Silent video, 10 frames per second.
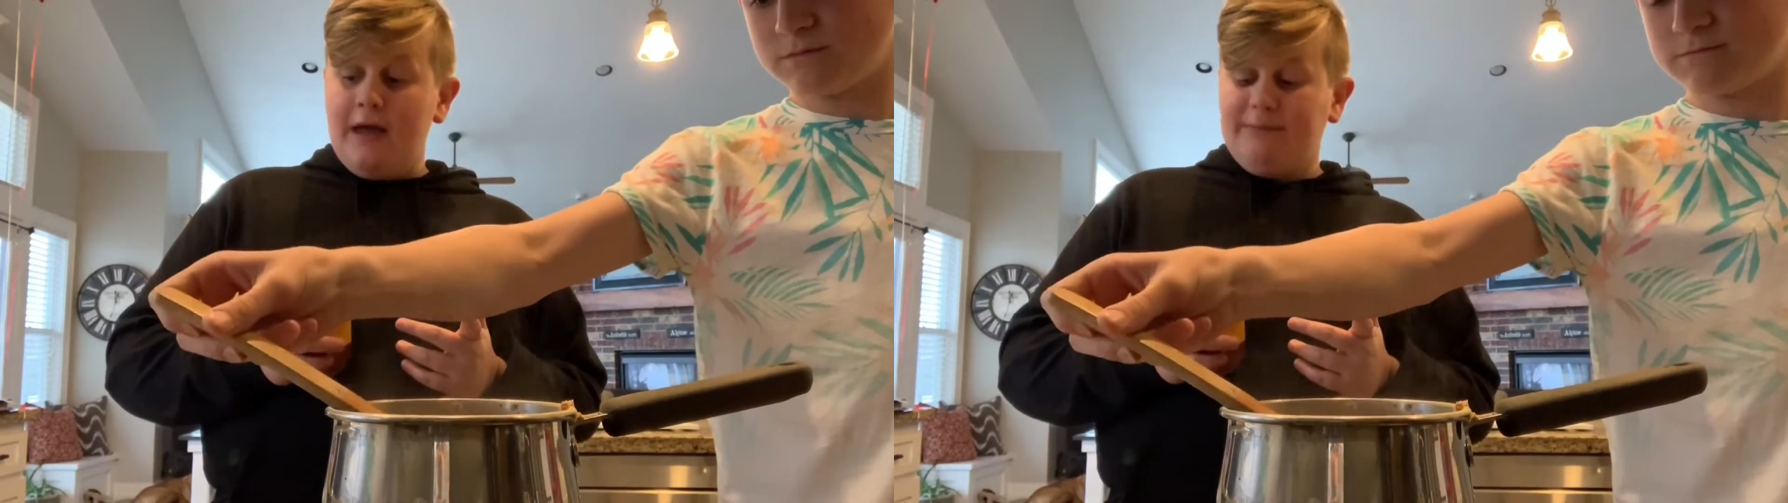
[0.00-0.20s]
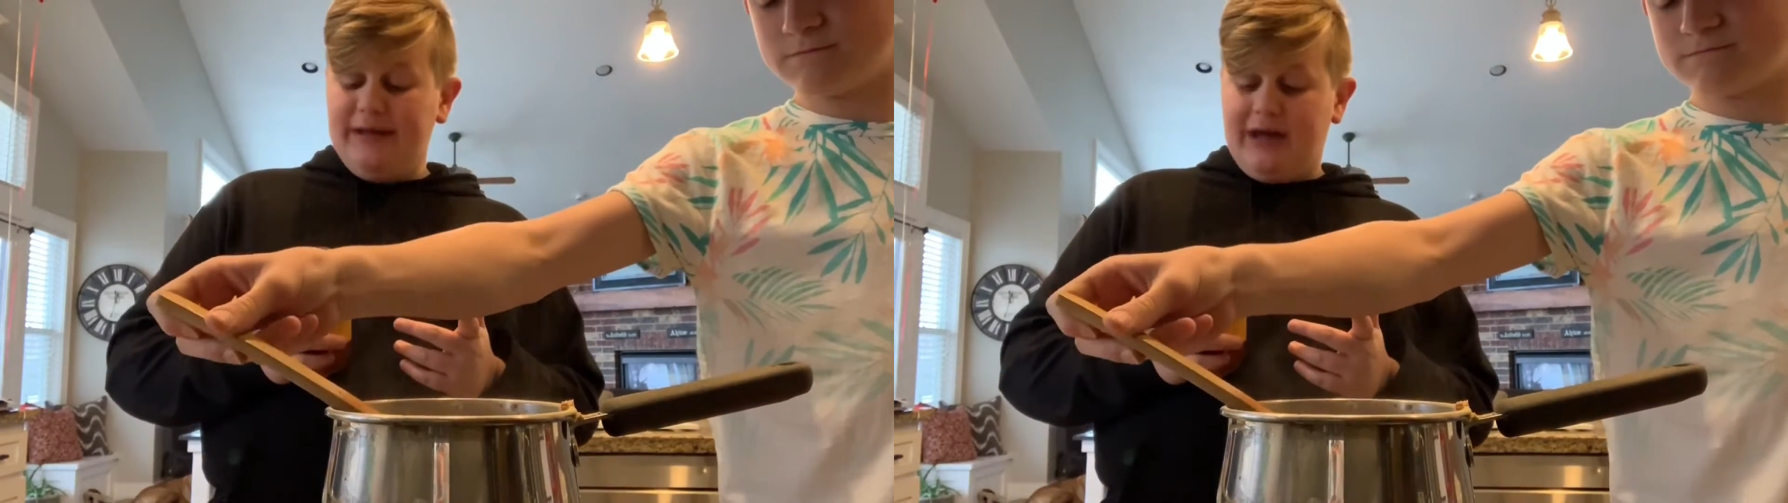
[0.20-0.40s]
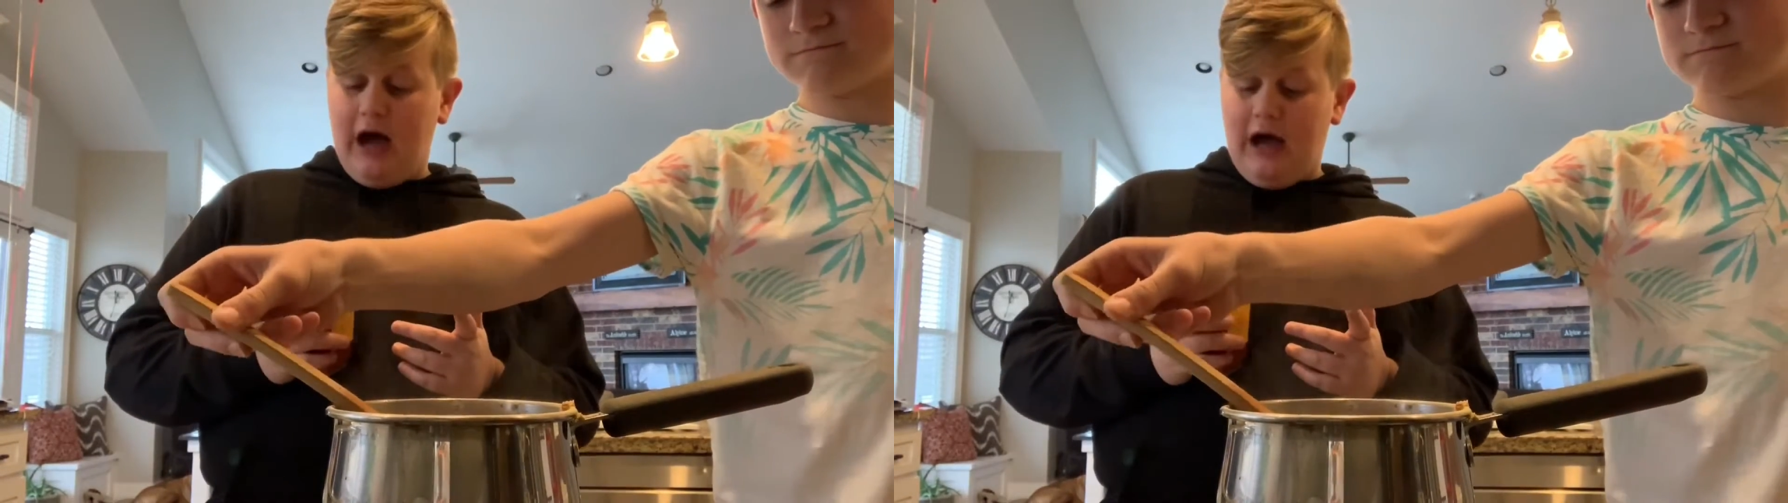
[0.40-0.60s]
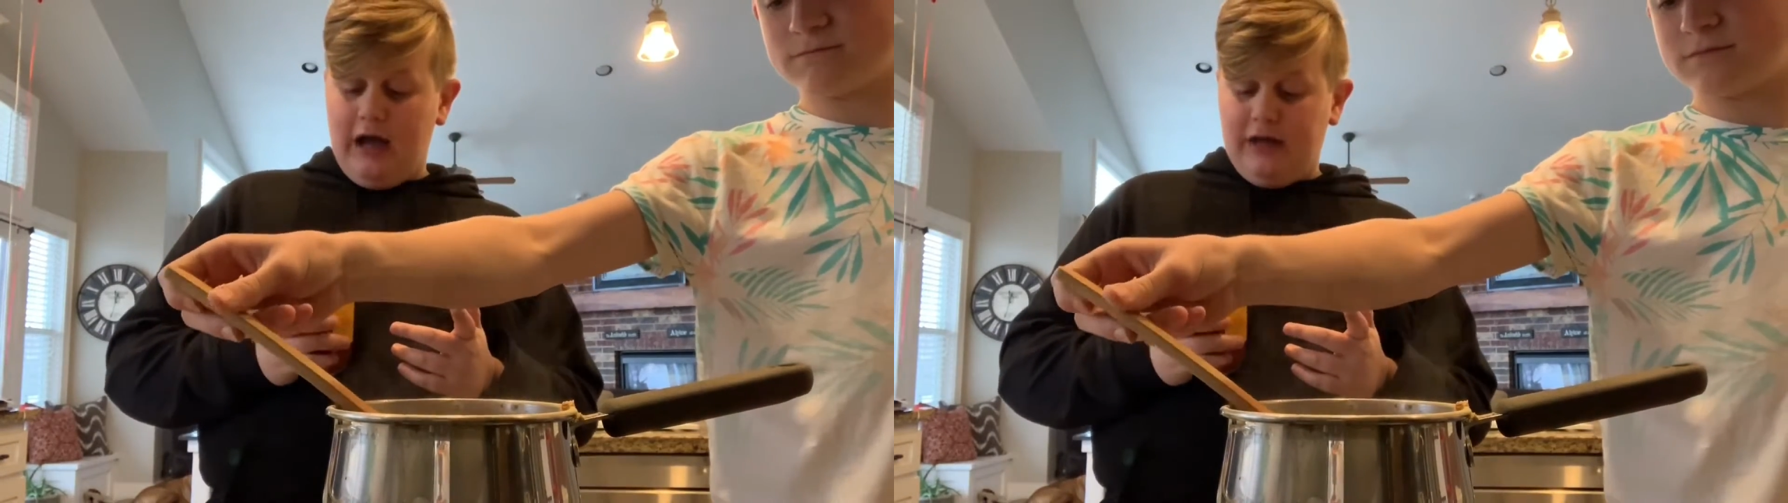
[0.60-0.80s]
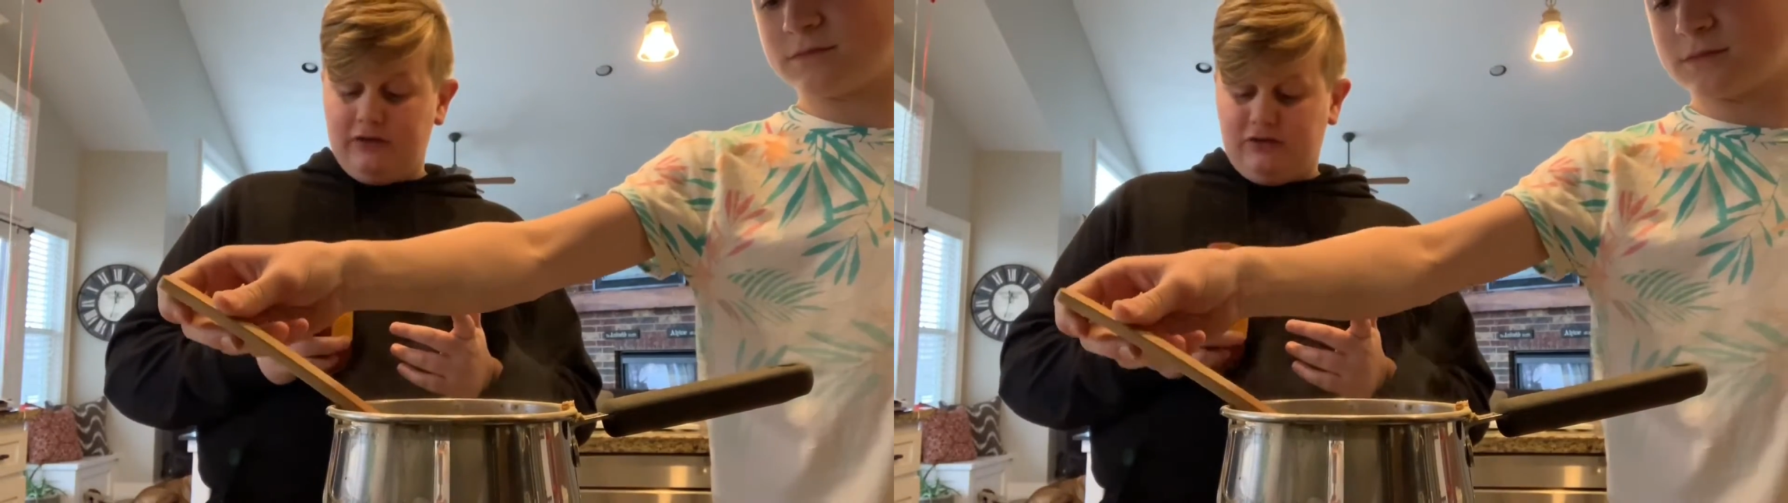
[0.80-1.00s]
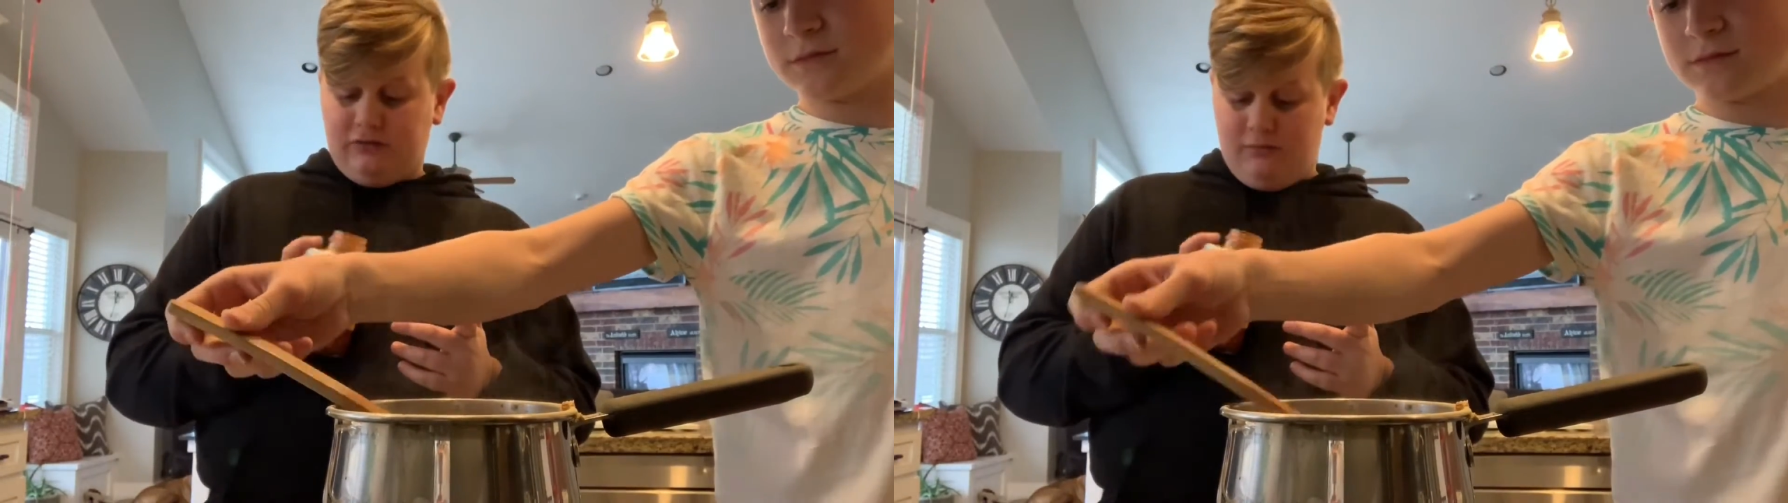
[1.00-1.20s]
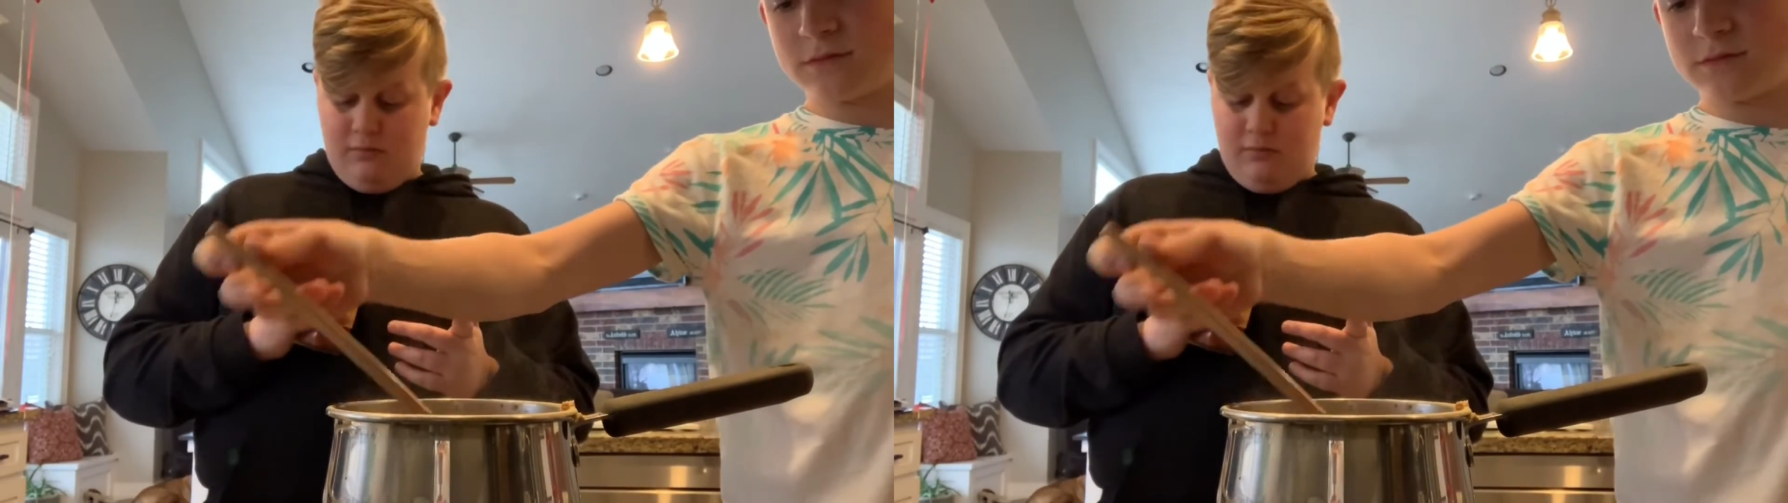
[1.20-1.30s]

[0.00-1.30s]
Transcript: because,